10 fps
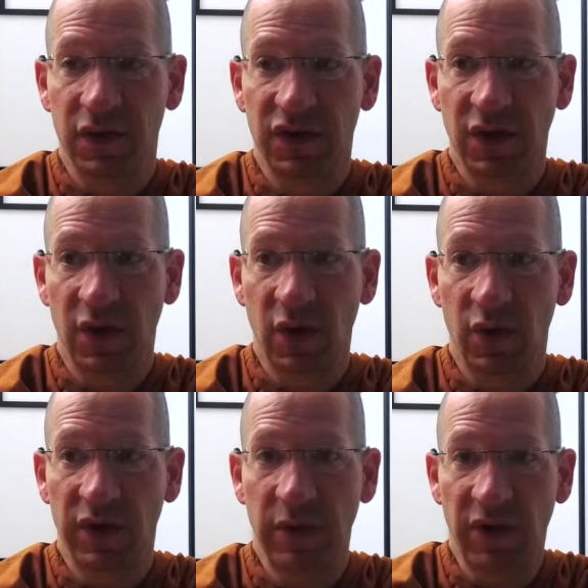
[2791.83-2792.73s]

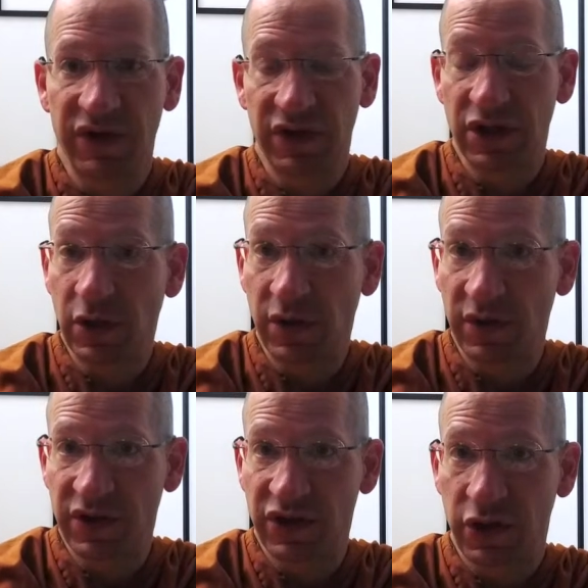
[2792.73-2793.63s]
So he
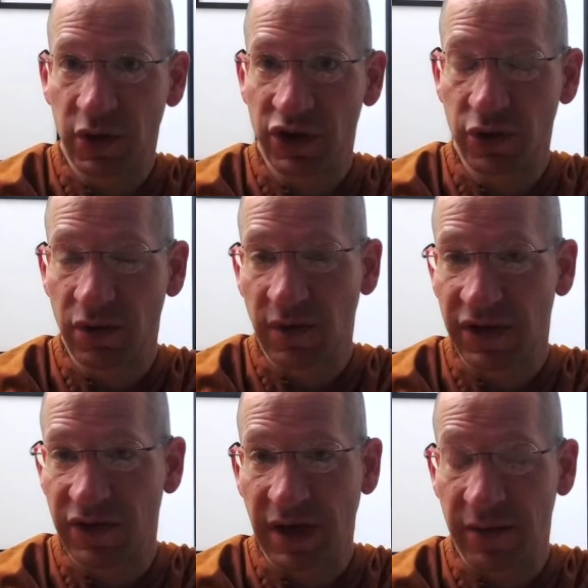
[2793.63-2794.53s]
wasn't so sure
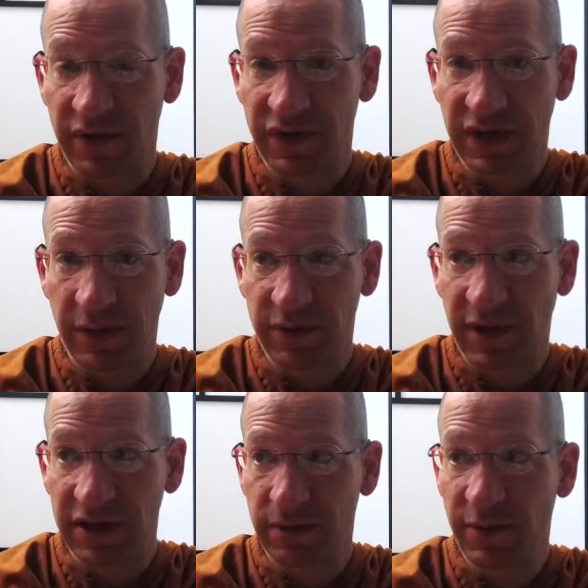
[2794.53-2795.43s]
whether that was
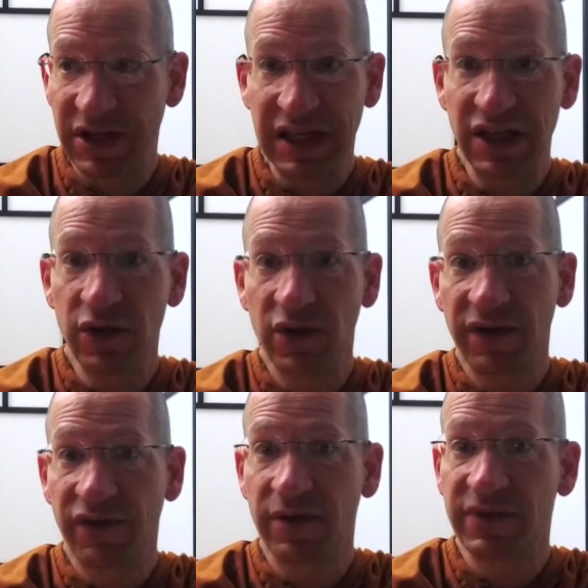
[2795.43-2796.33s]
possible, but he knew it
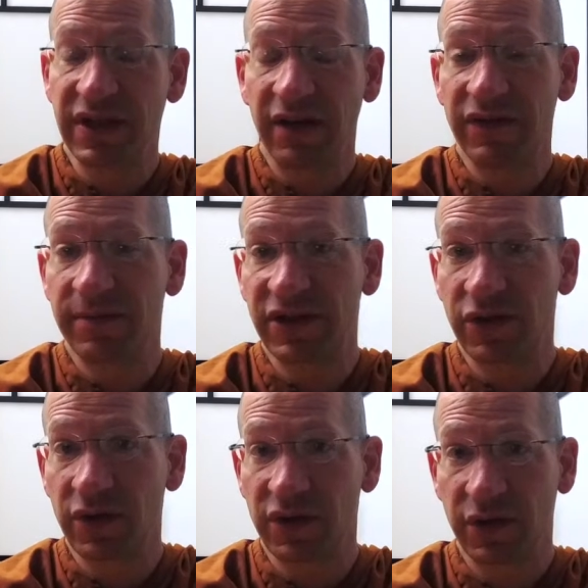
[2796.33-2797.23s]
for himself to be true.